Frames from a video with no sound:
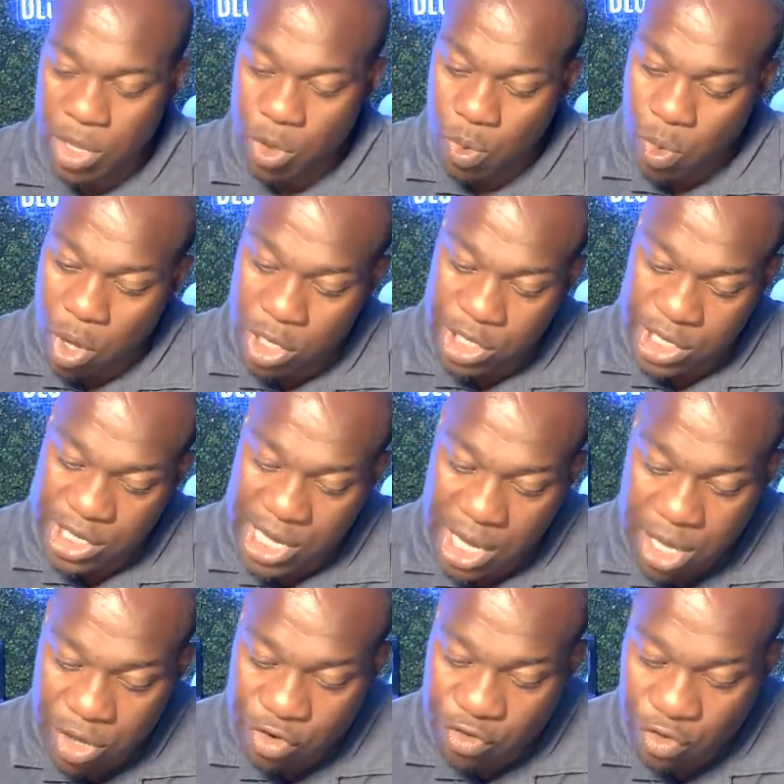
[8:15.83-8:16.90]
You want to
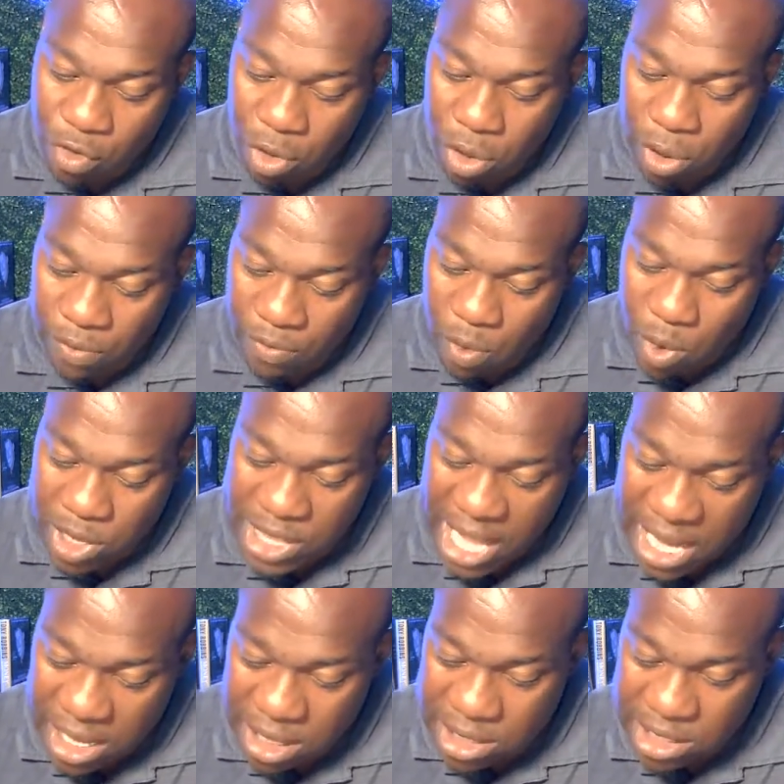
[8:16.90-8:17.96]
take control over what
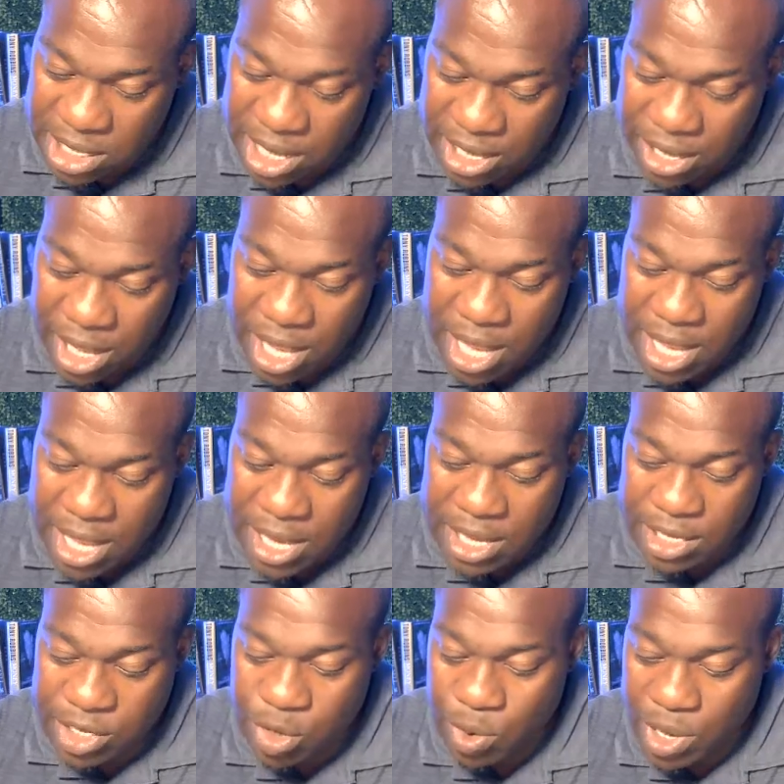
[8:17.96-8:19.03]
that looks like.
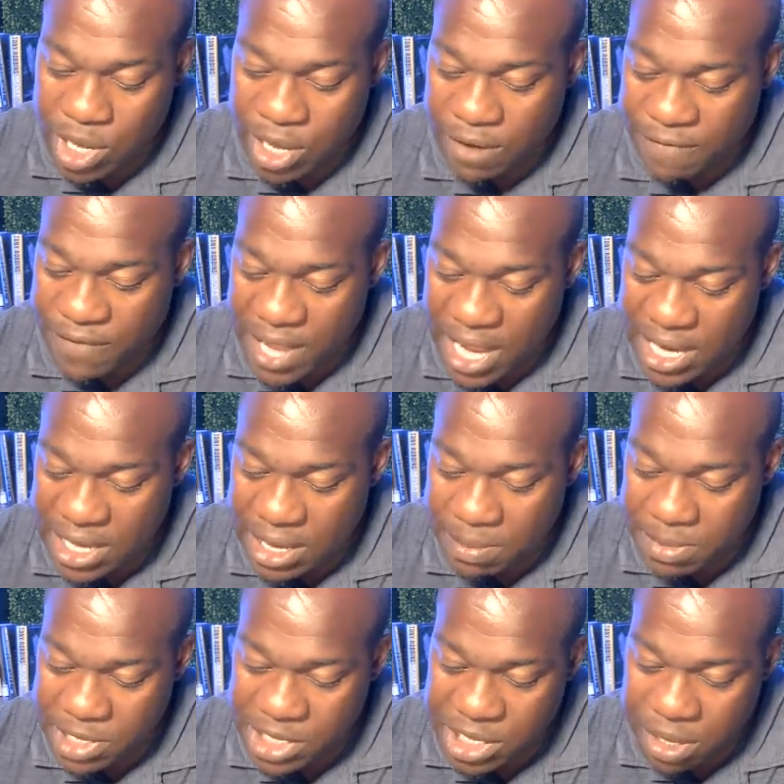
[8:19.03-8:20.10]
You want to define the
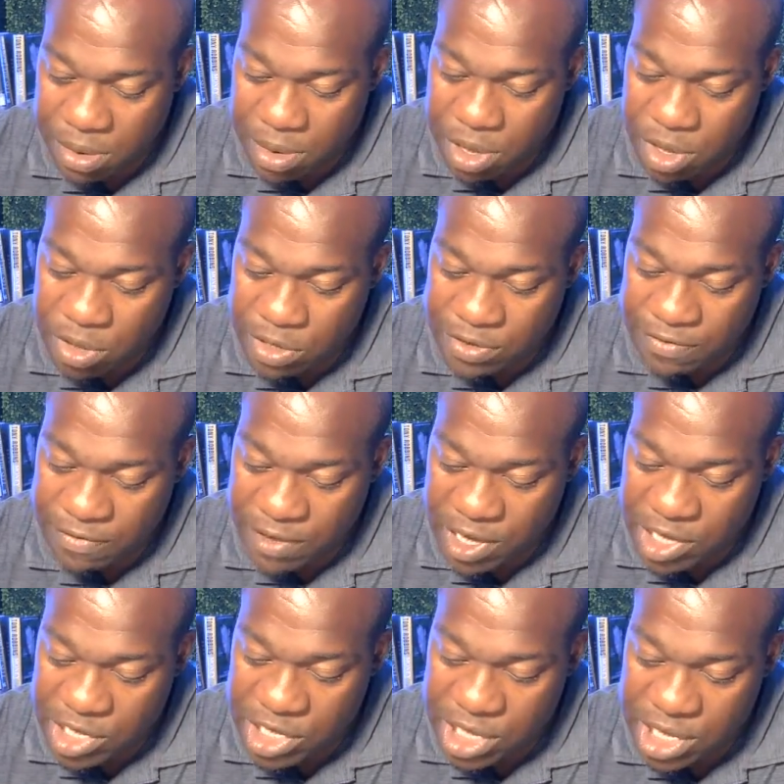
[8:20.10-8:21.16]
materials,
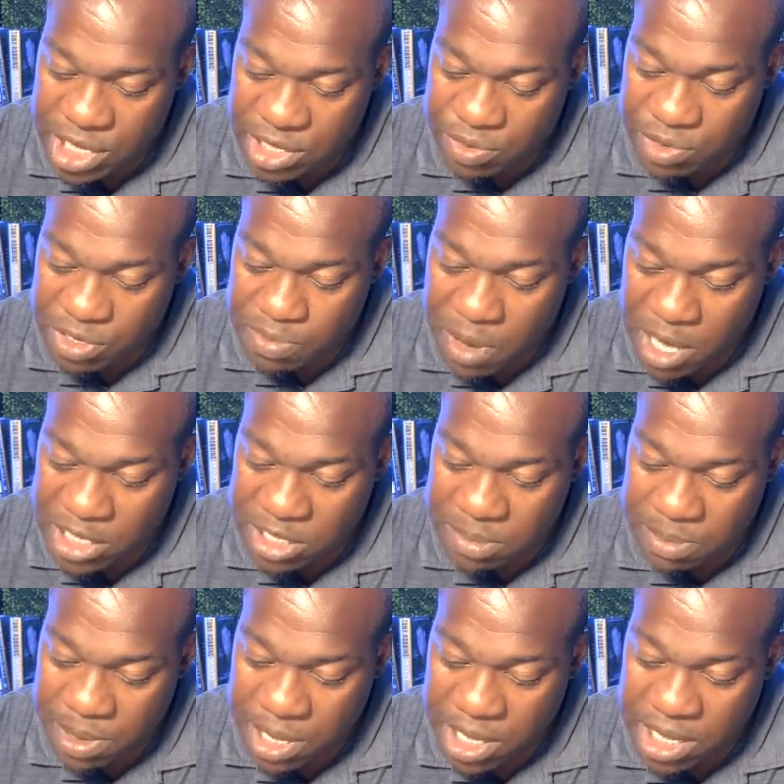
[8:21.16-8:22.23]
finishes, the
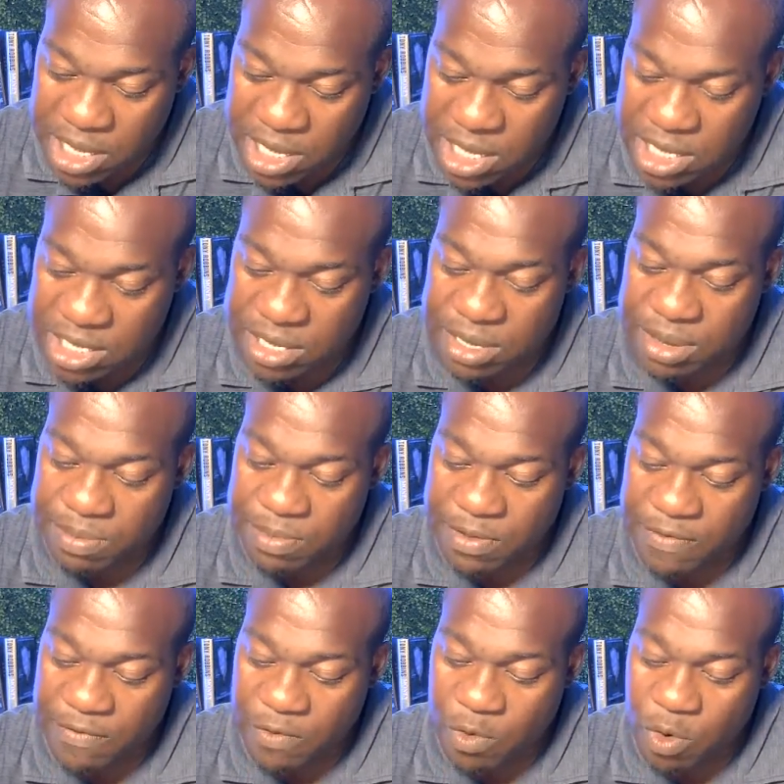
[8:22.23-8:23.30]
responsibilities
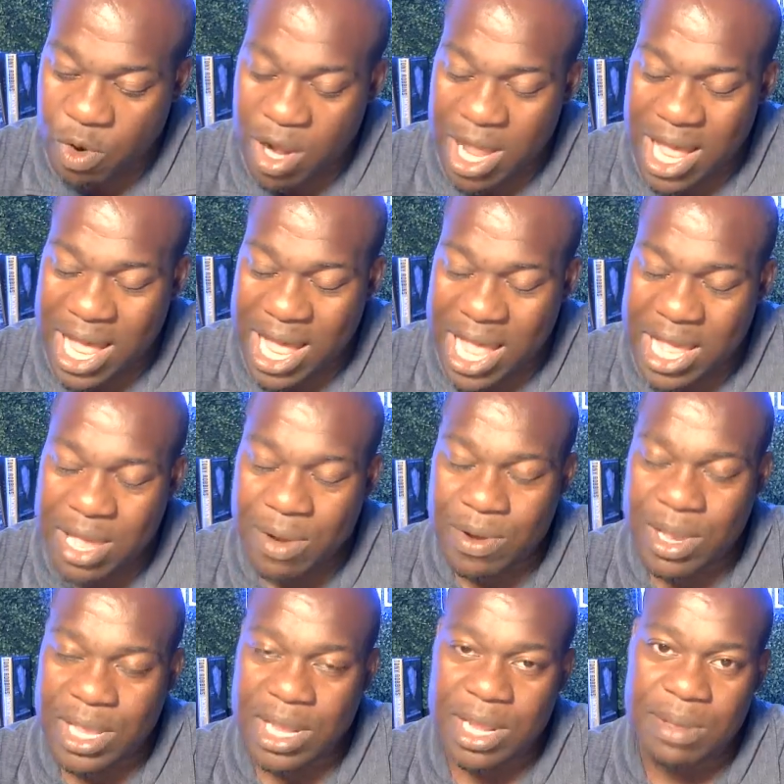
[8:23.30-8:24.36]
before
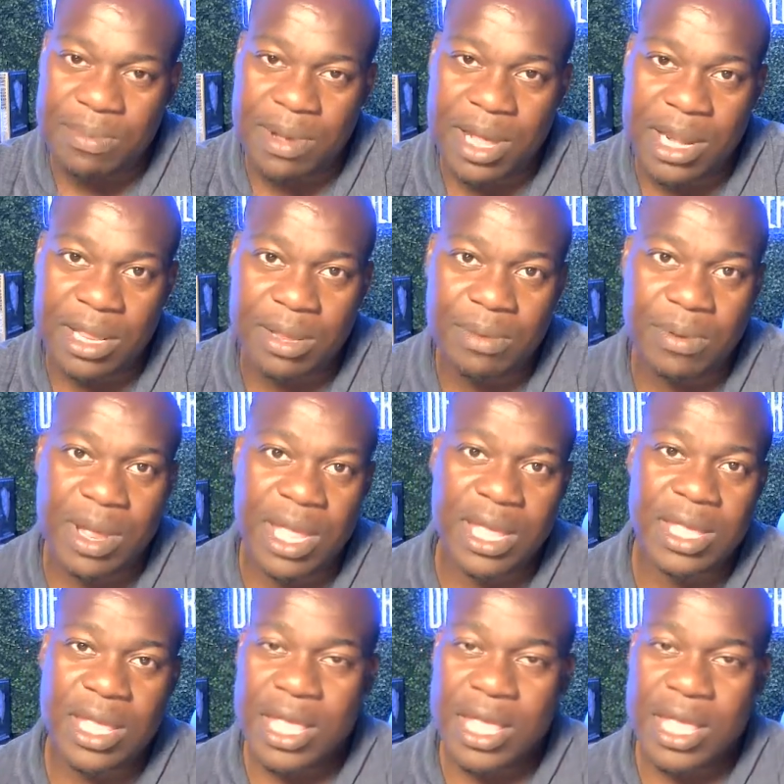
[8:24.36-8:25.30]
hiring anybody, right?